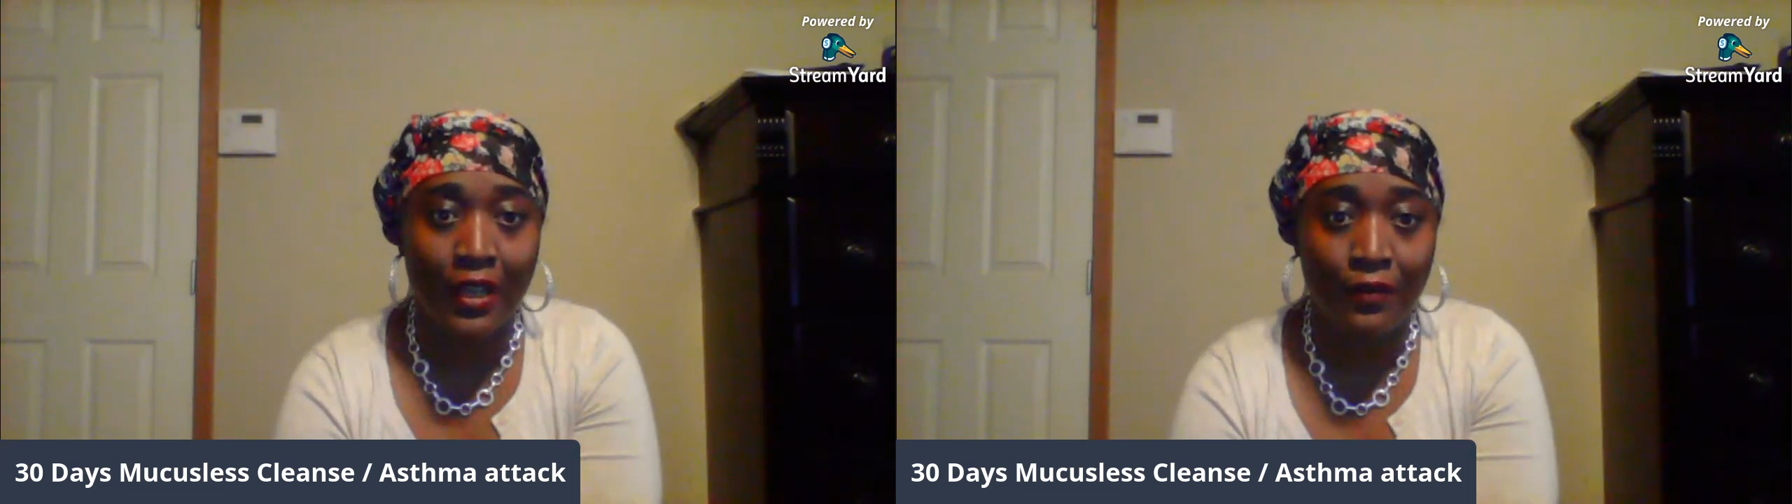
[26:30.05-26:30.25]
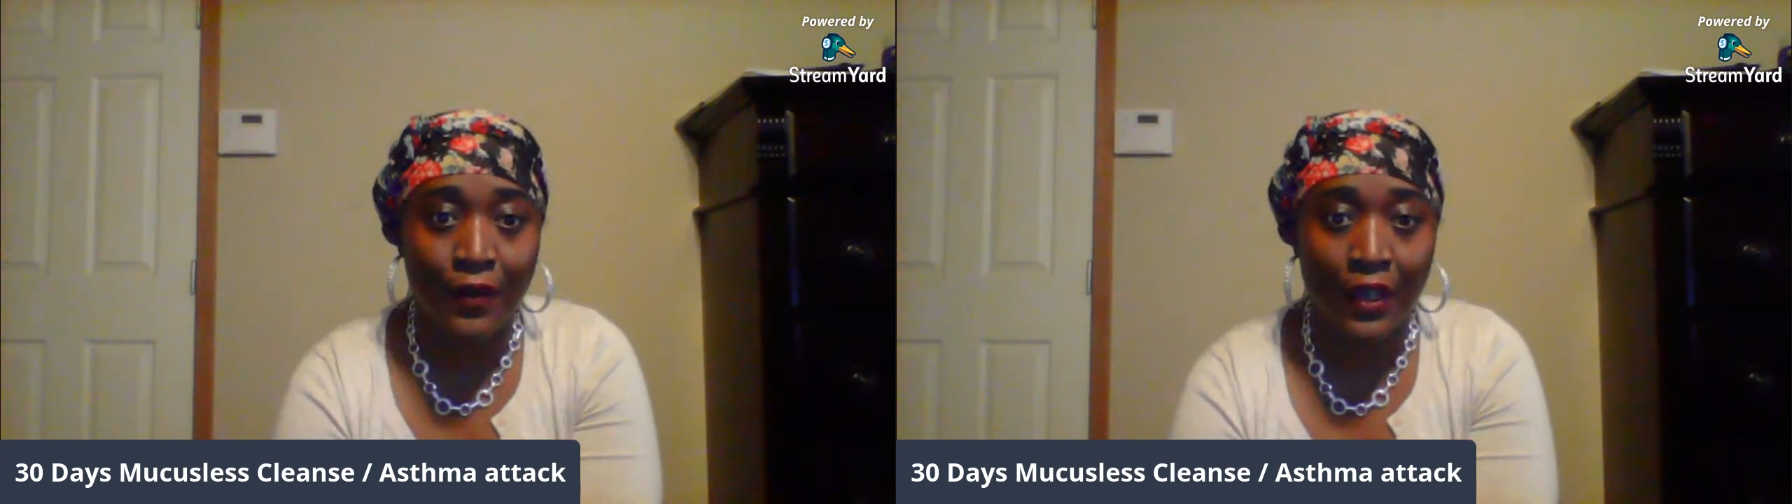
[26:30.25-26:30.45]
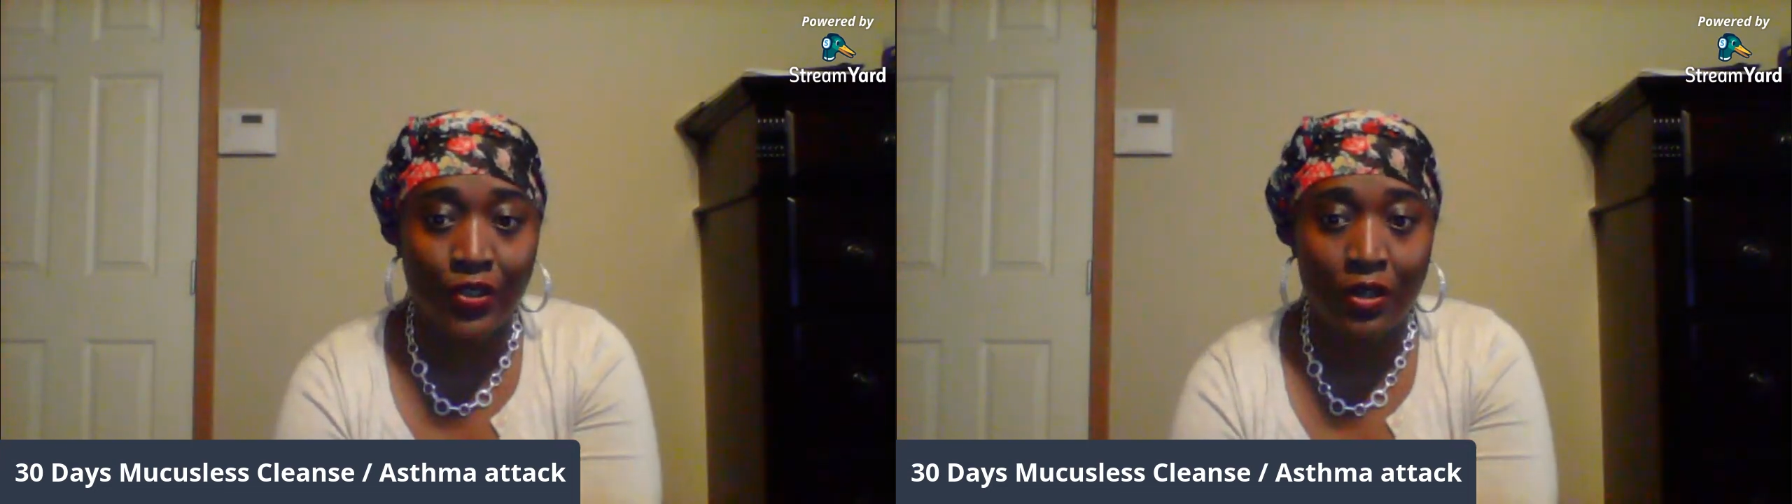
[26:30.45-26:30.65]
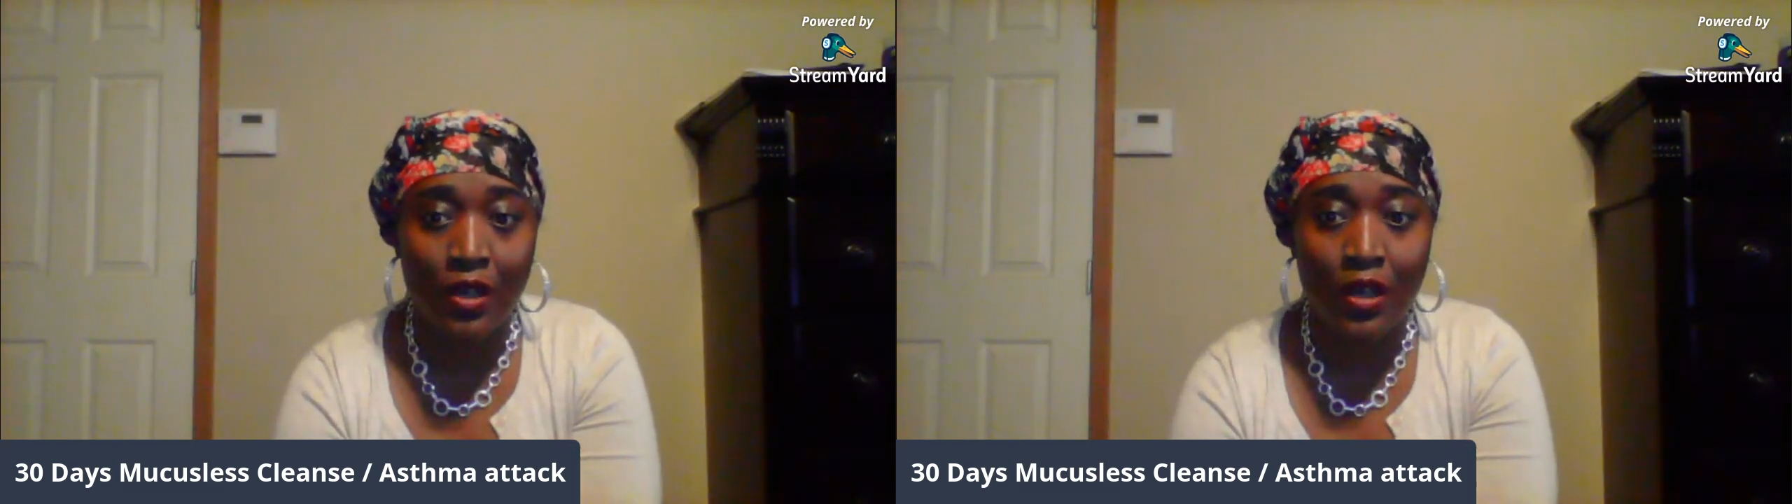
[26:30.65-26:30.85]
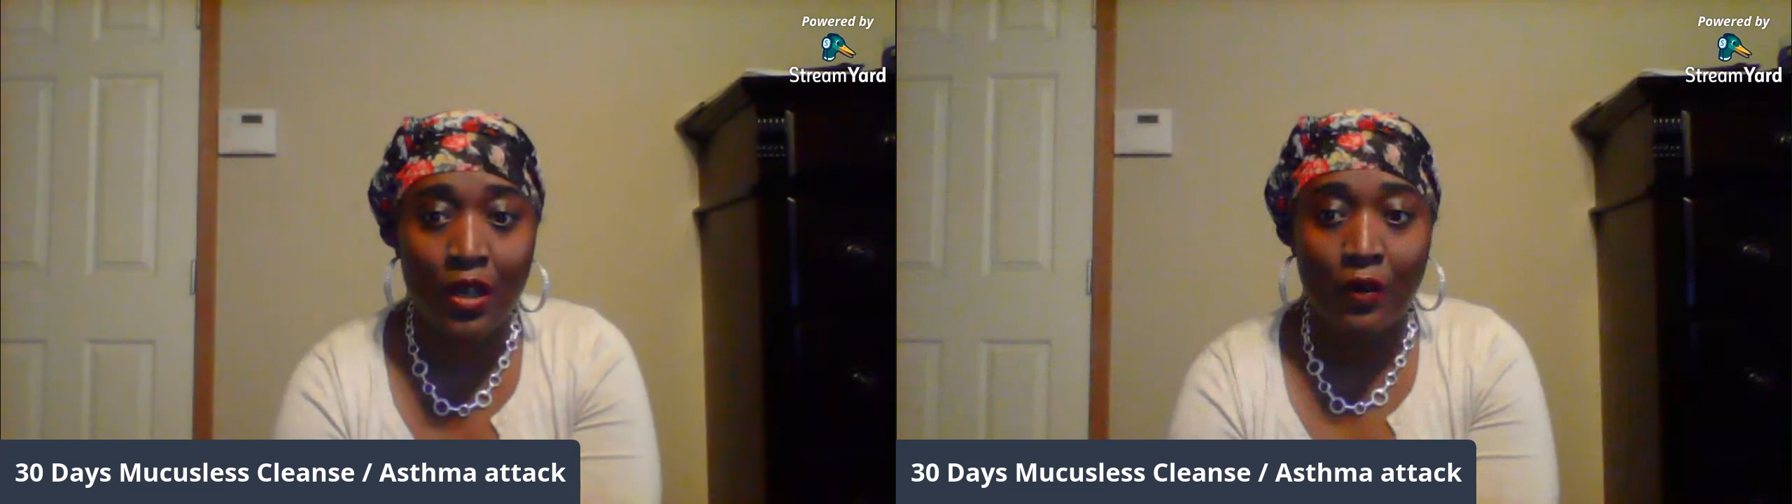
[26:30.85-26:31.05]
infection,
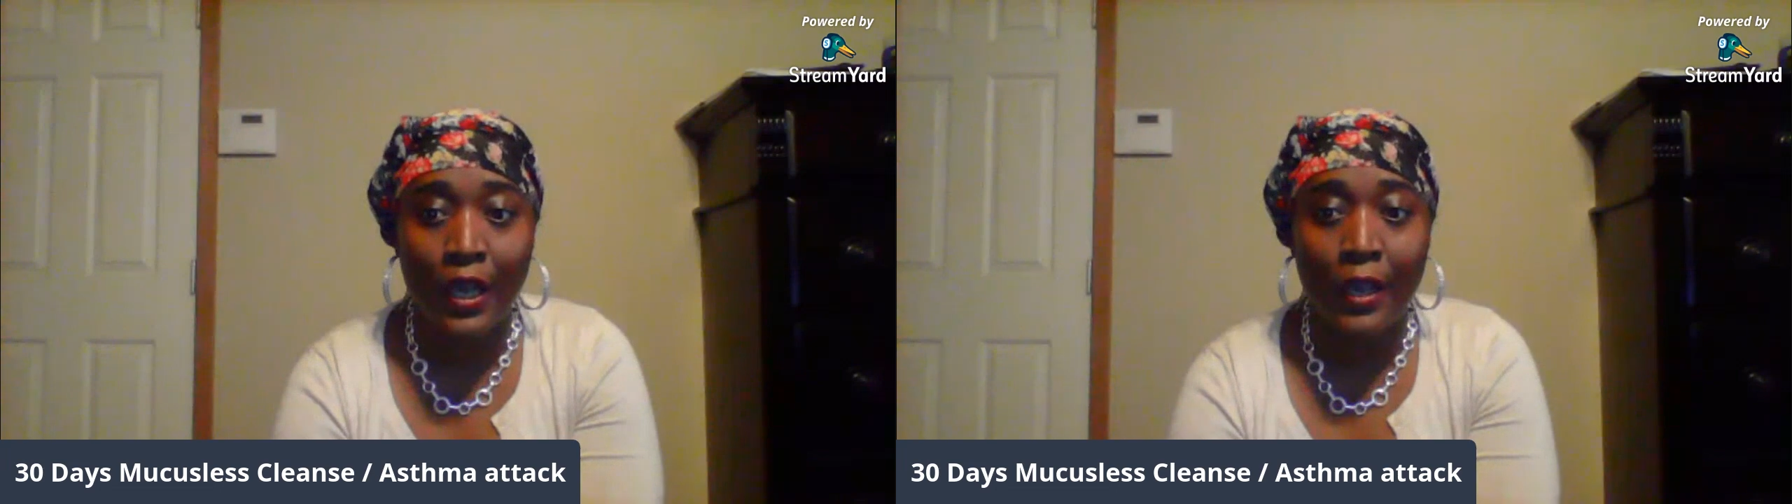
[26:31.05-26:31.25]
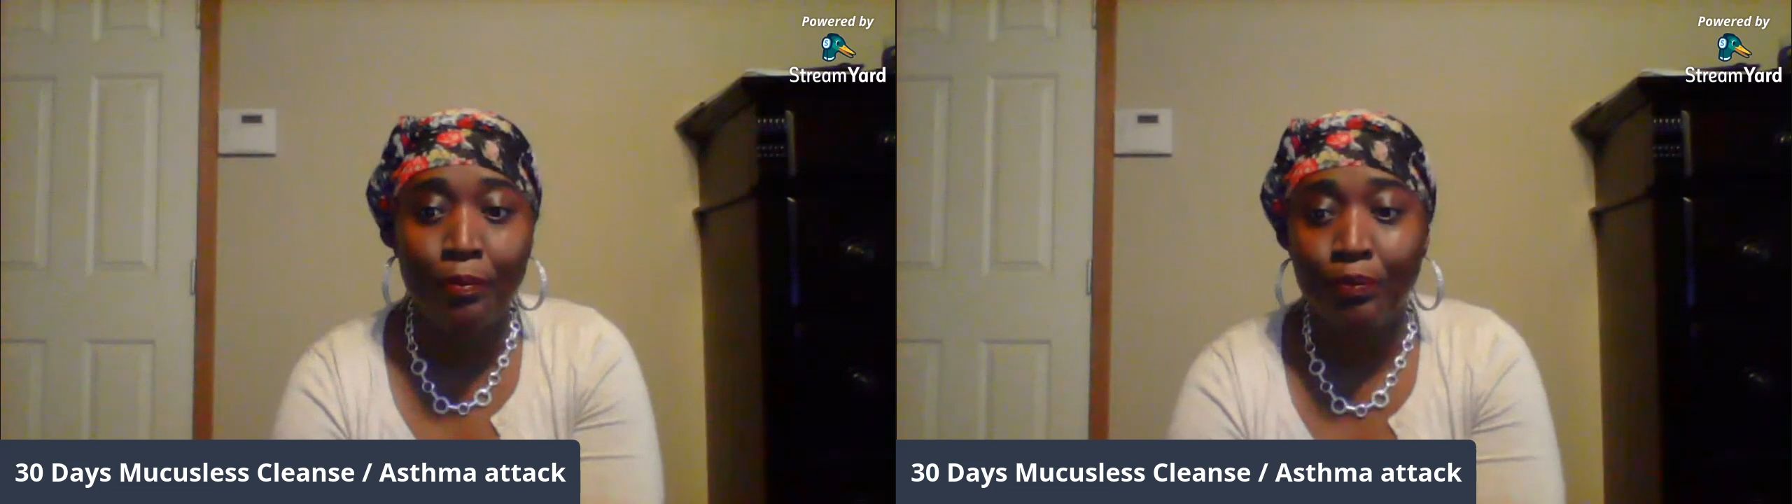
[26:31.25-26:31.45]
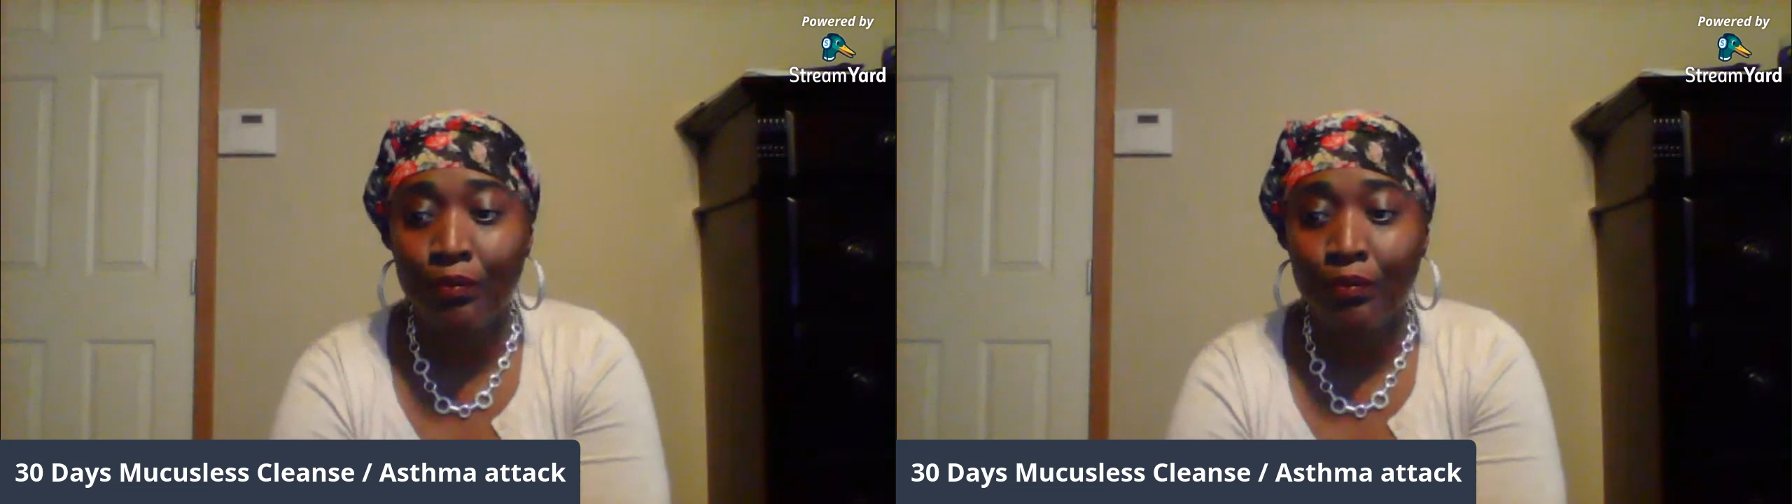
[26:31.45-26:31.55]
okay?